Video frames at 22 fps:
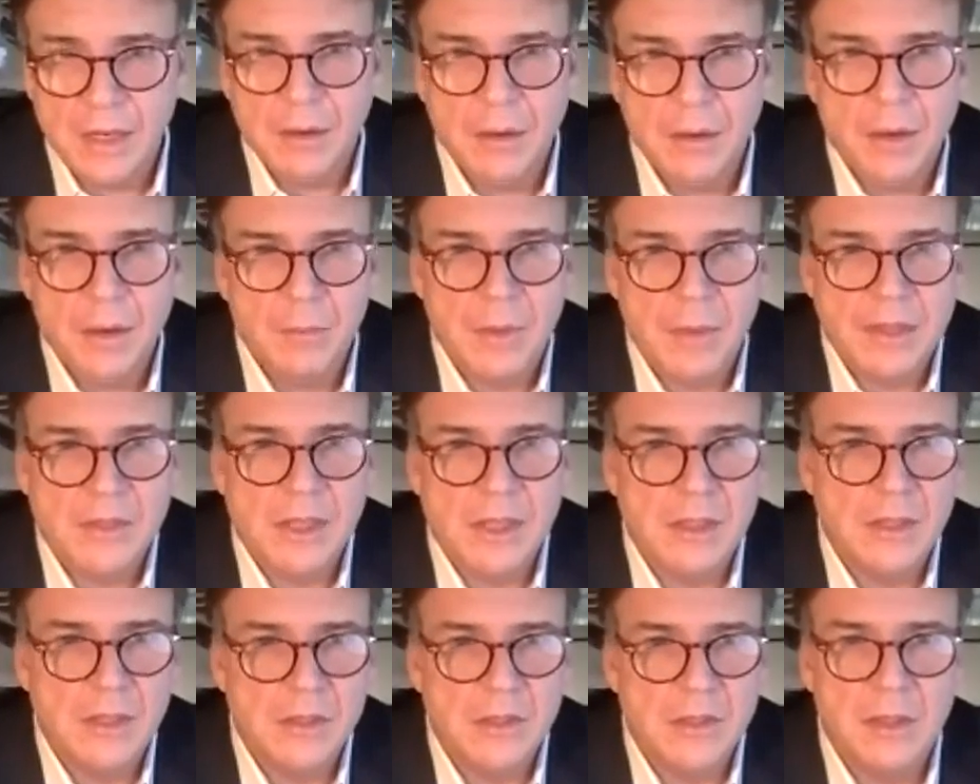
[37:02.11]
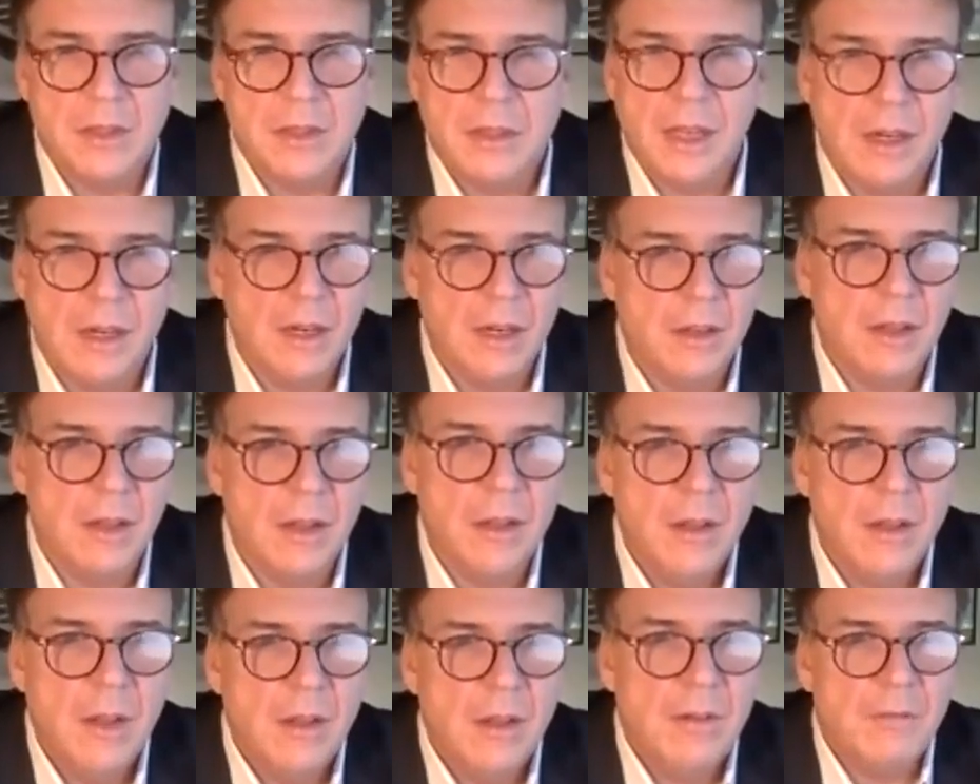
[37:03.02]
And Mason, just as kind of the
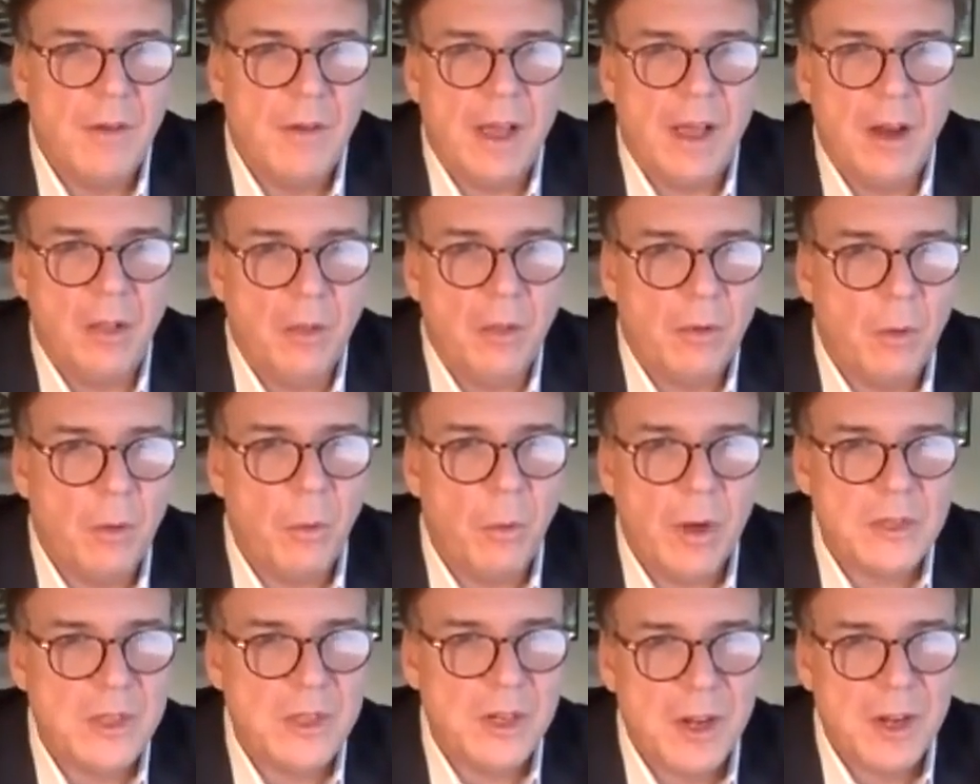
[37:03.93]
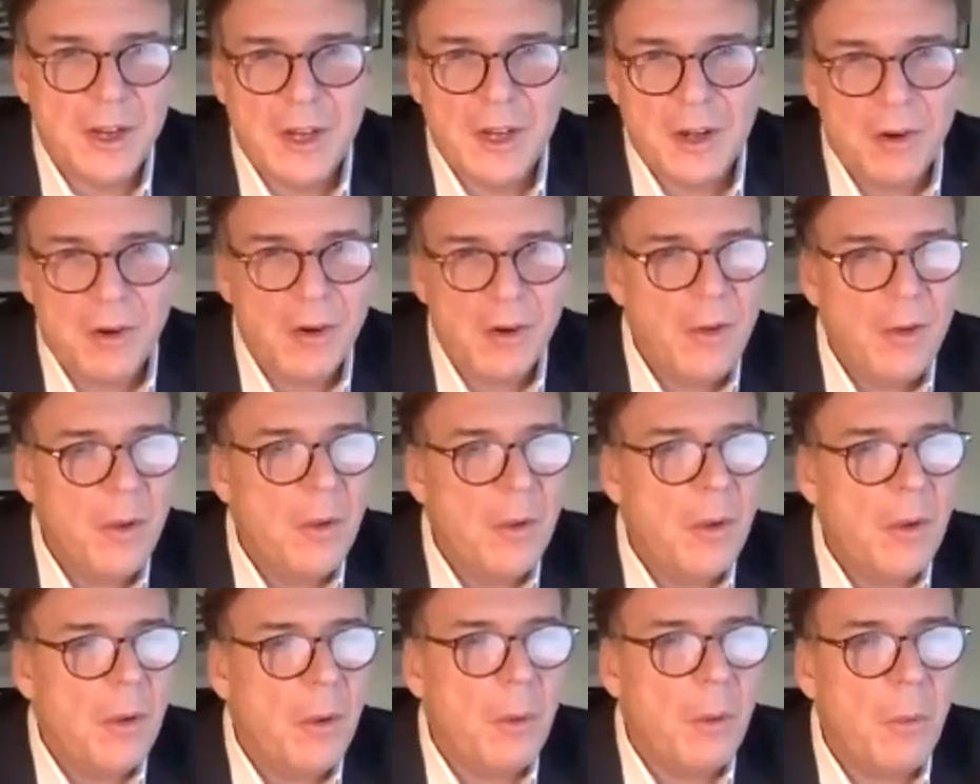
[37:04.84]
final question on here,
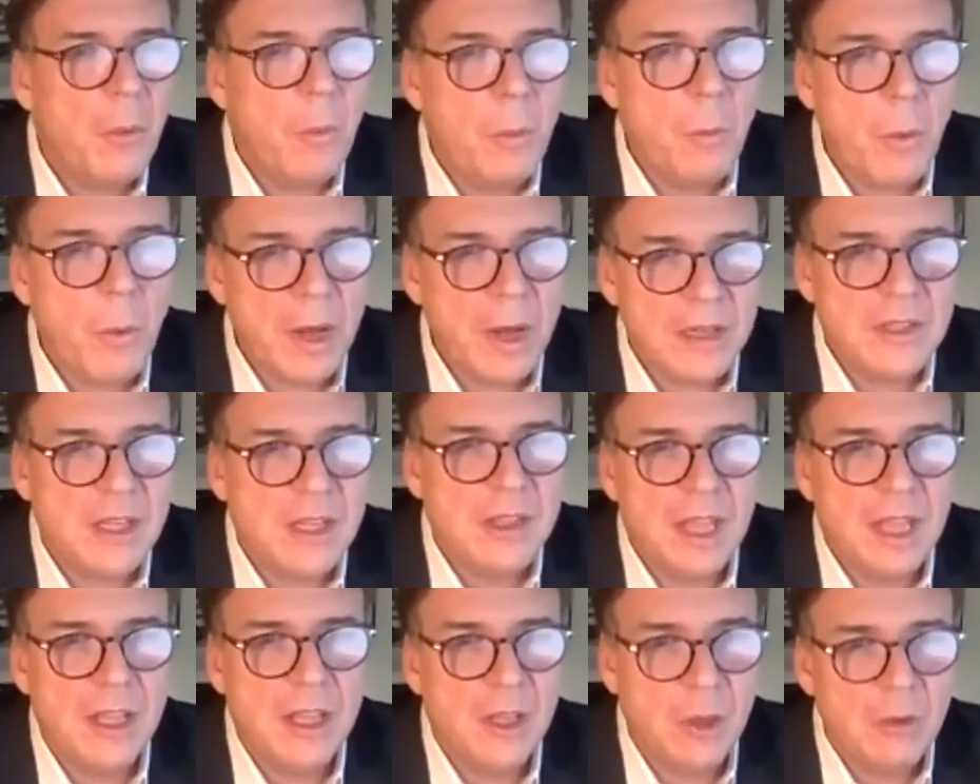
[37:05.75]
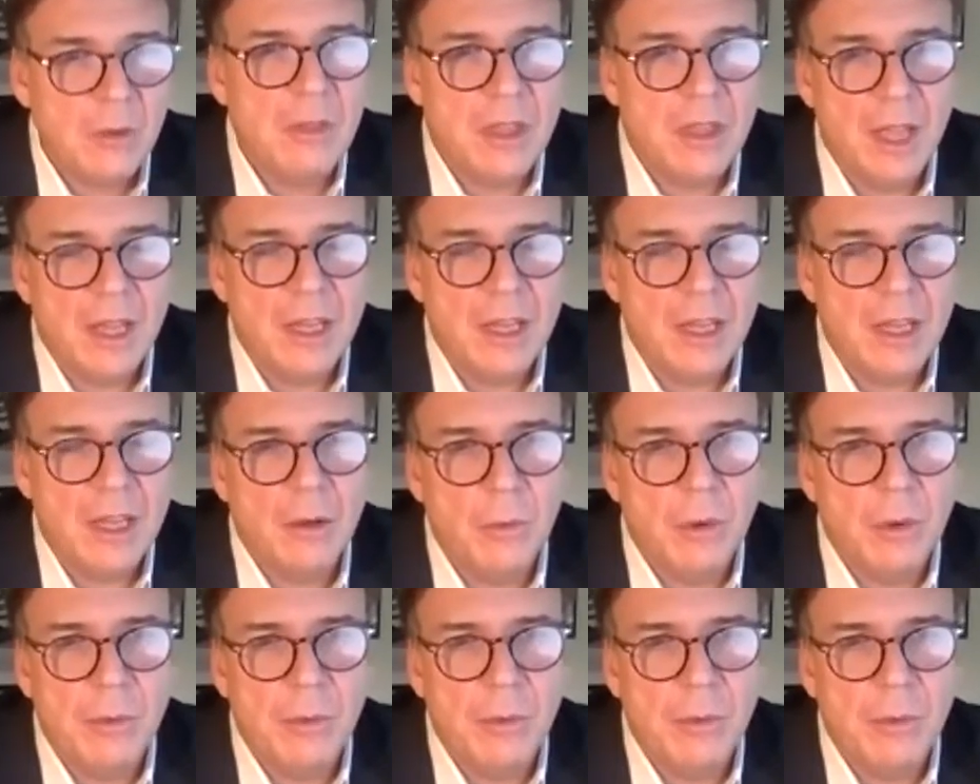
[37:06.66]
what is it that you think
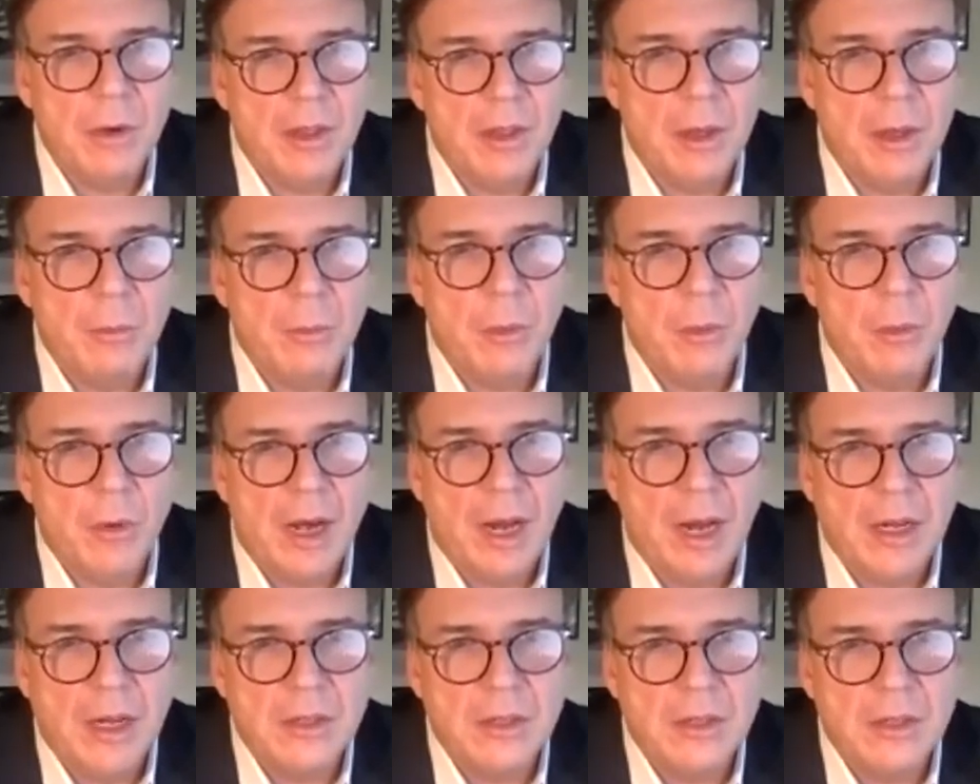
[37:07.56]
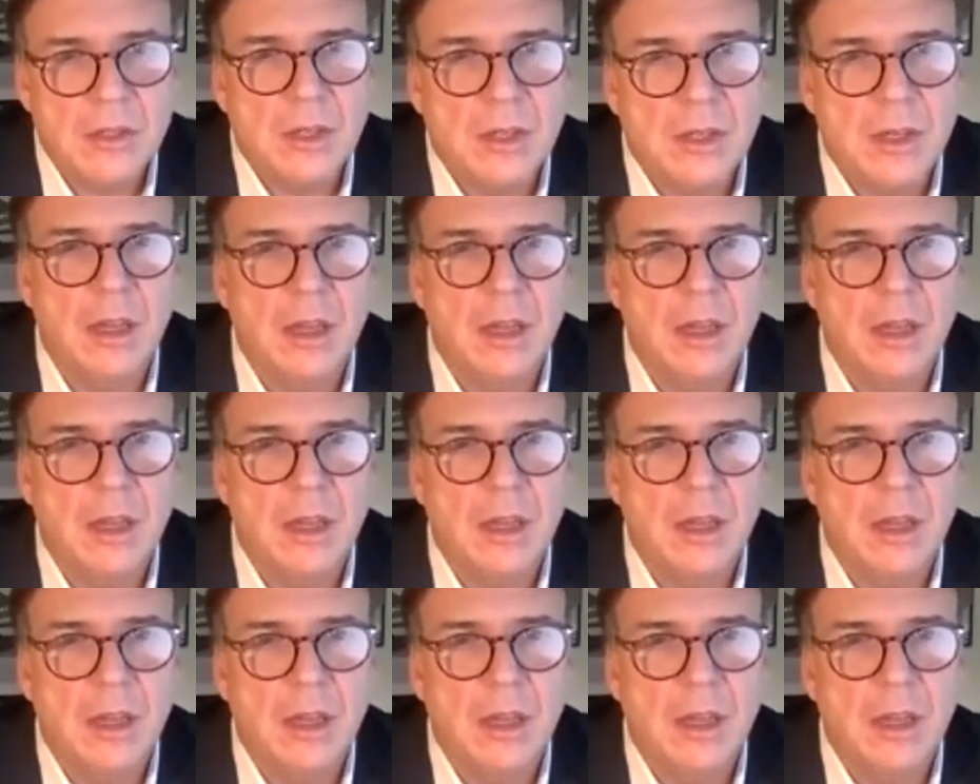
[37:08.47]
would be really important to ask?